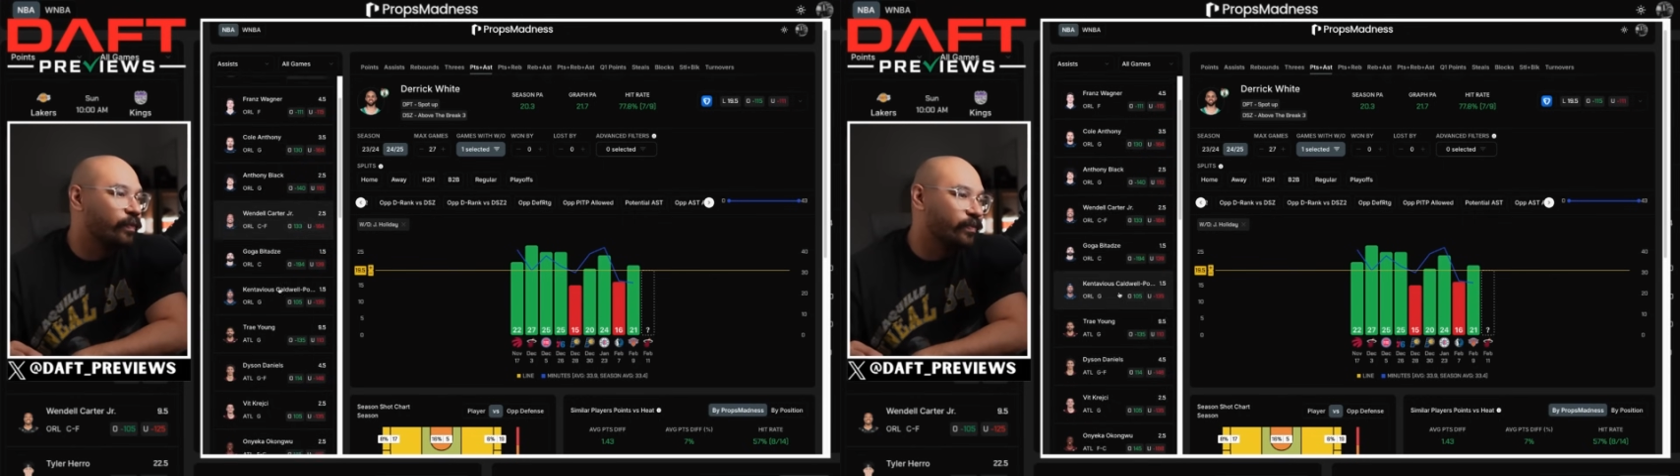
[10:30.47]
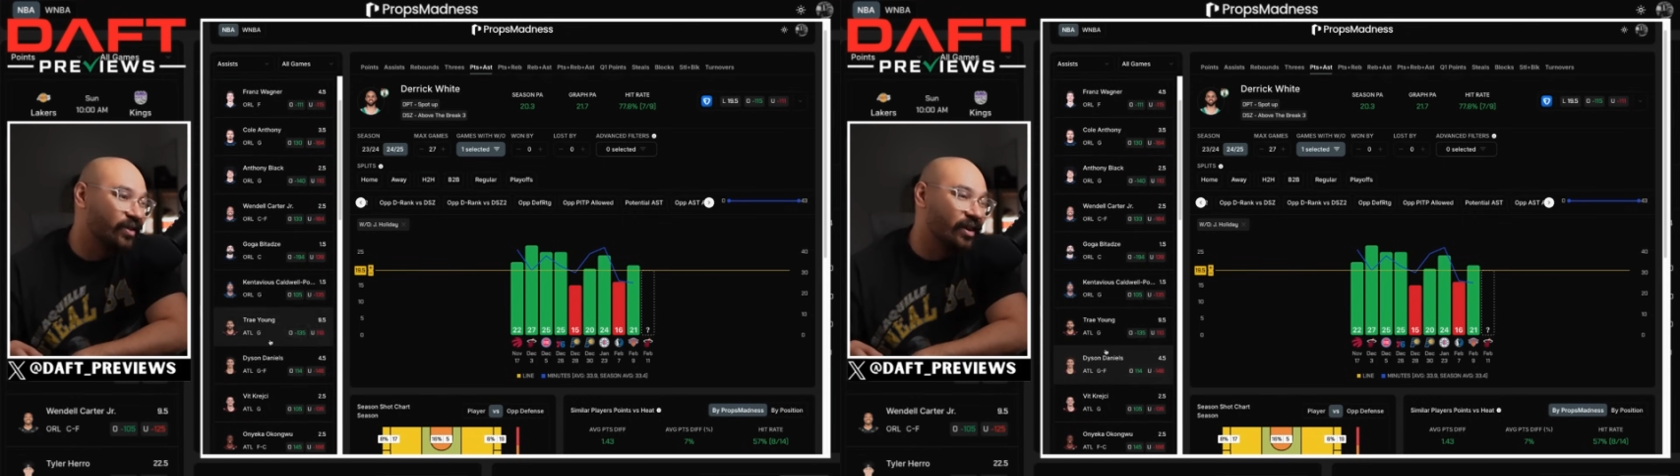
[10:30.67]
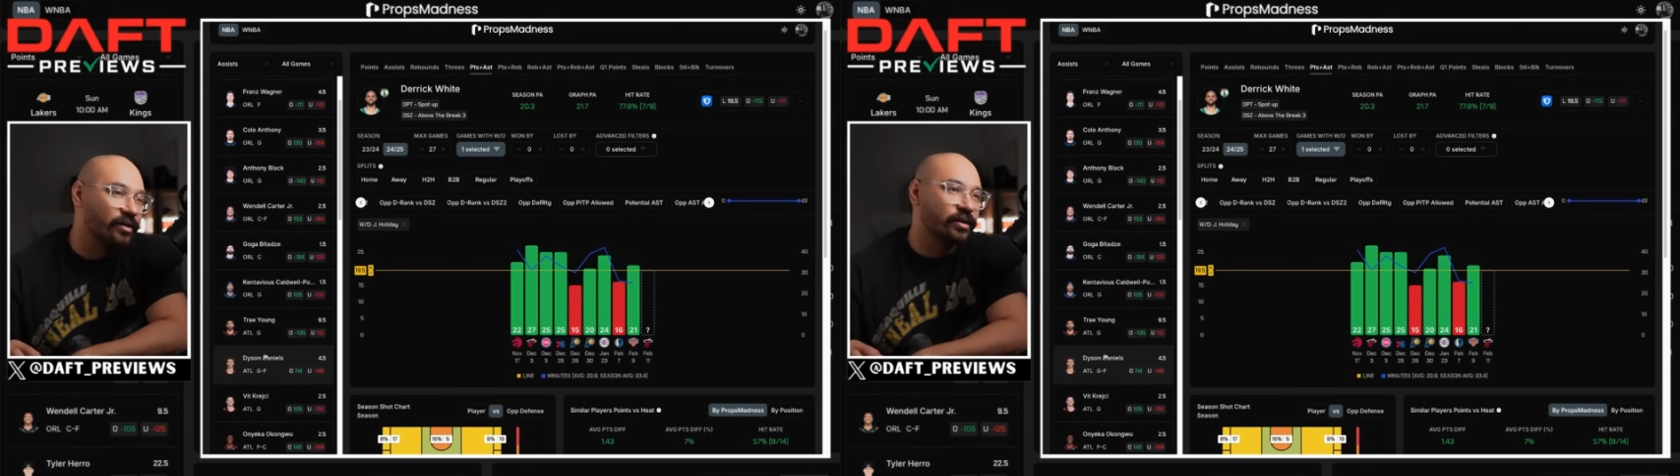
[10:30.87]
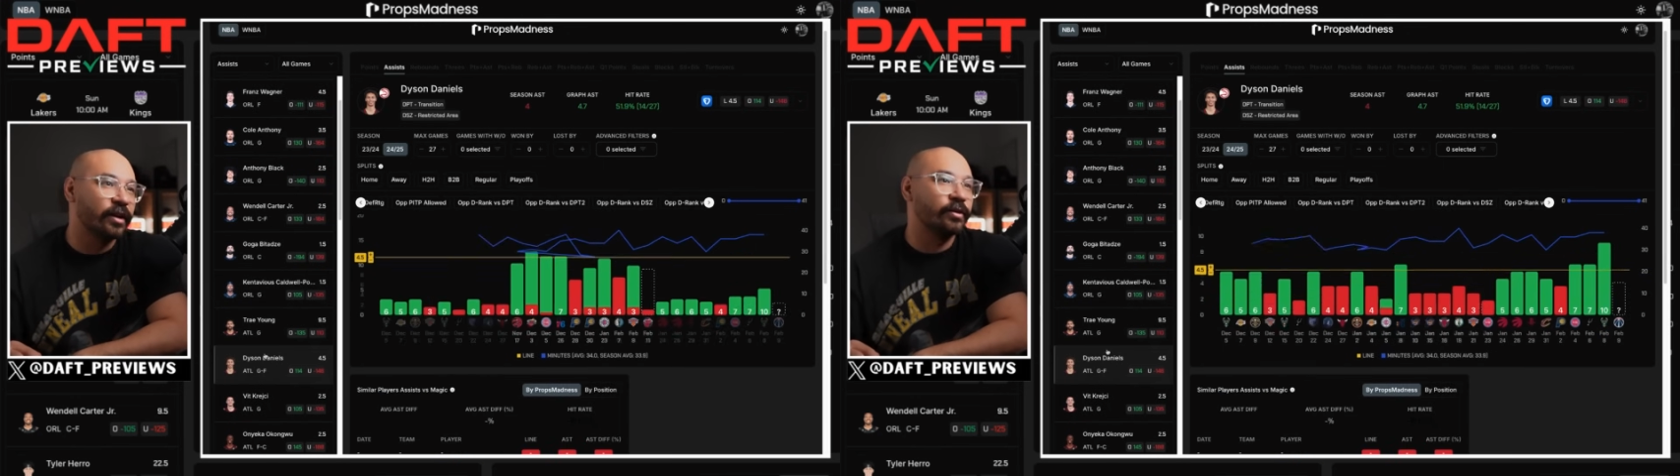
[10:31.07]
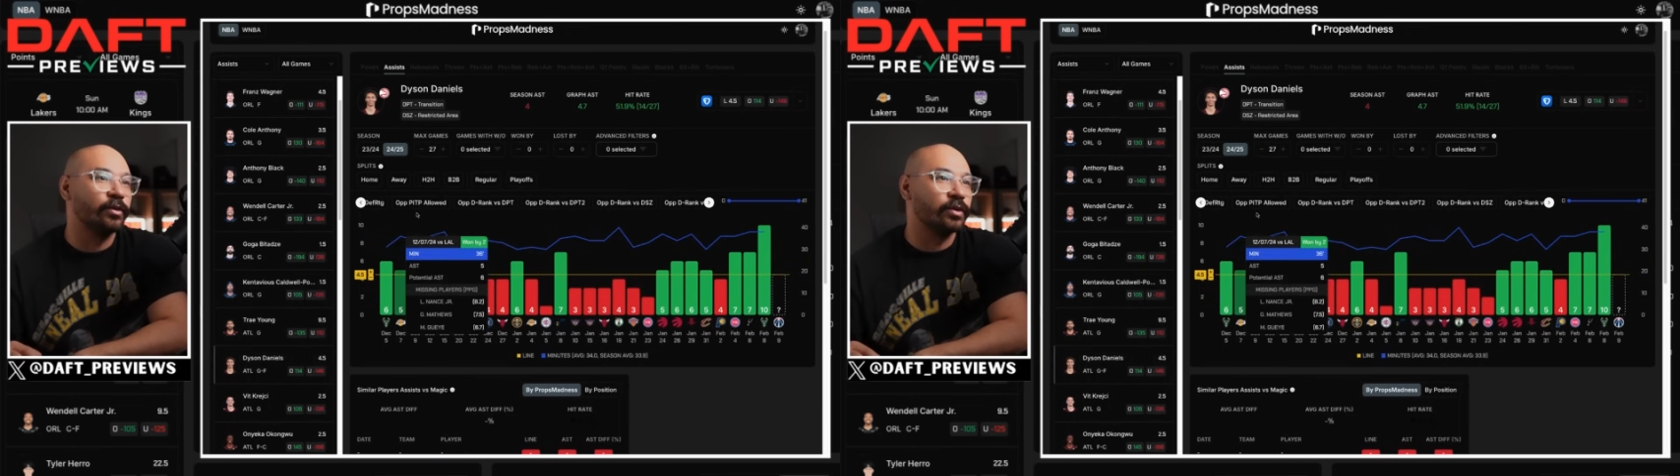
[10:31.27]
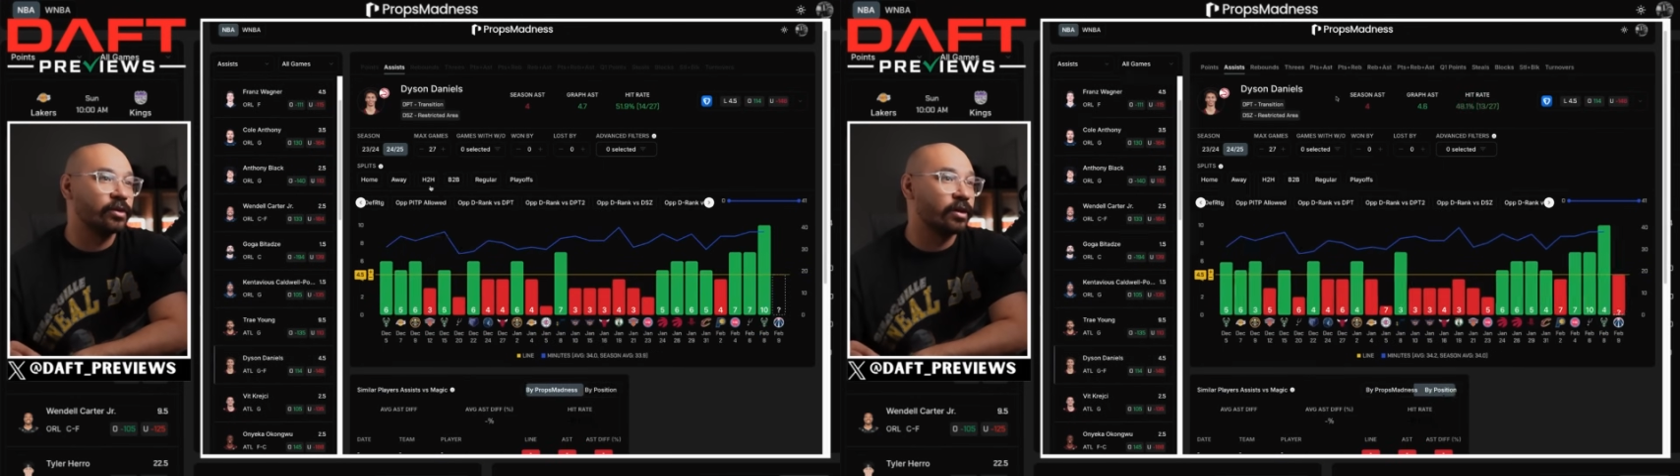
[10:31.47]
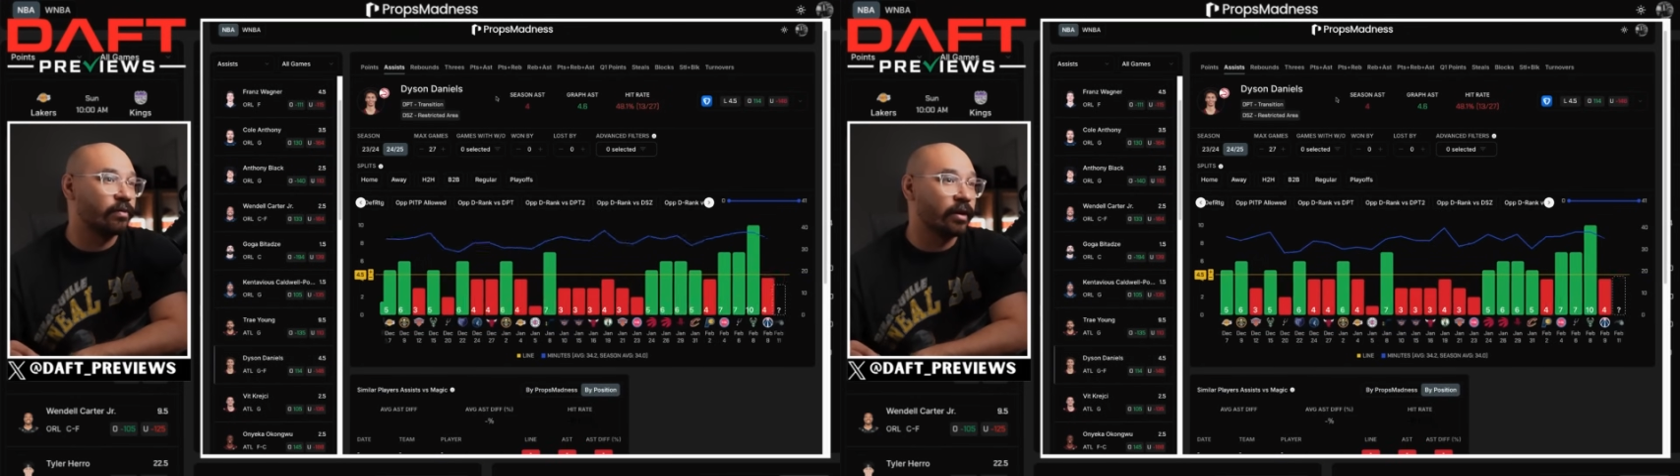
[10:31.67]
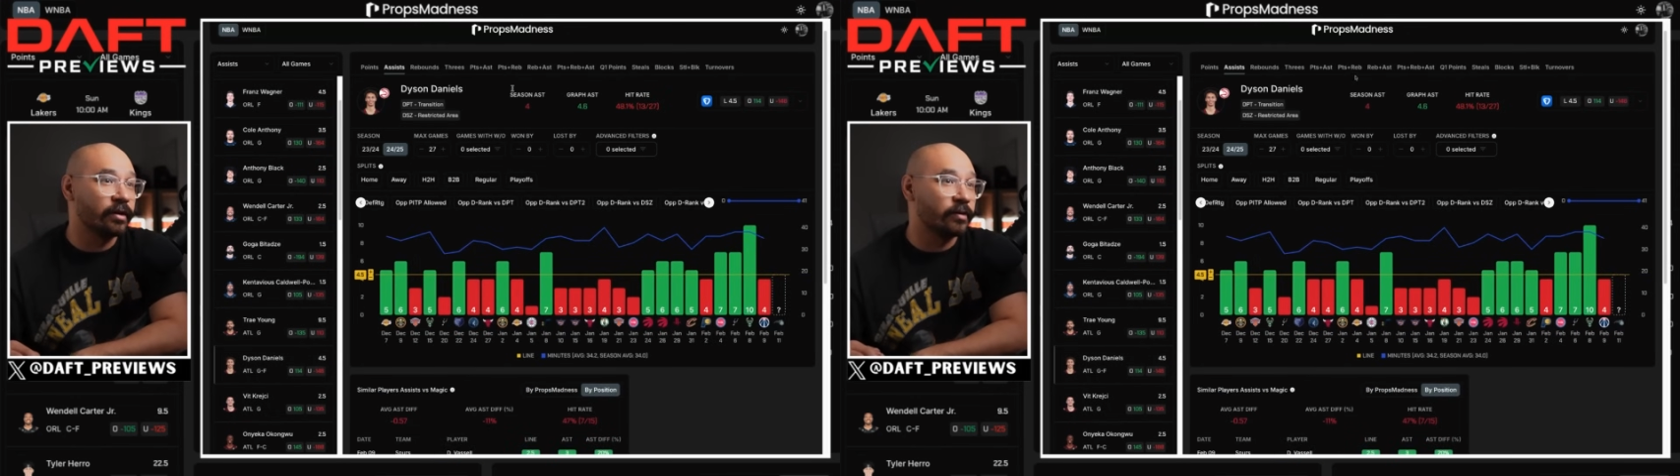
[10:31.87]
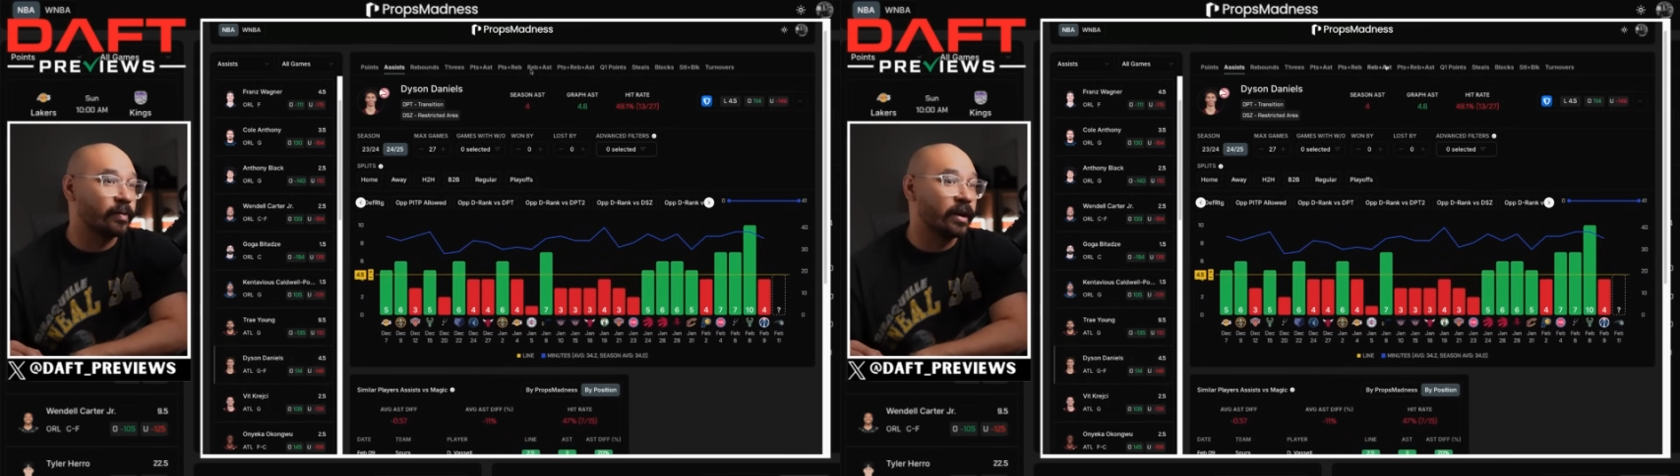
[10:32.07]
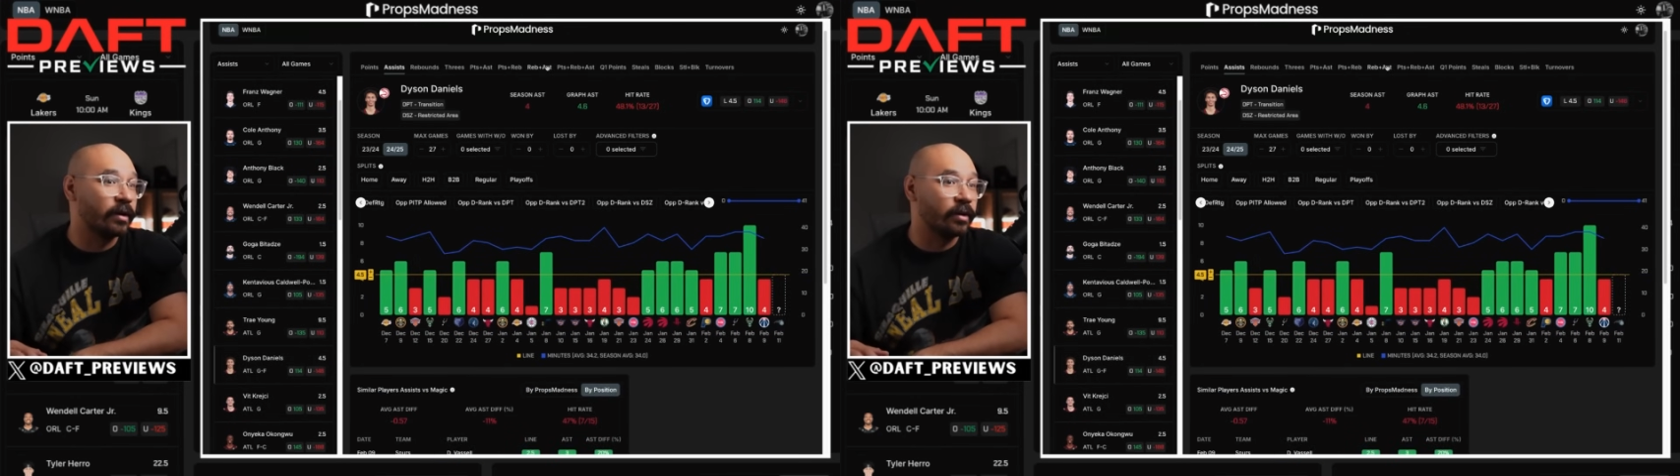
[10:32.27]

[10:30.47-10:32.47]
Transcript: Dyson Daniels, I was going to run this back.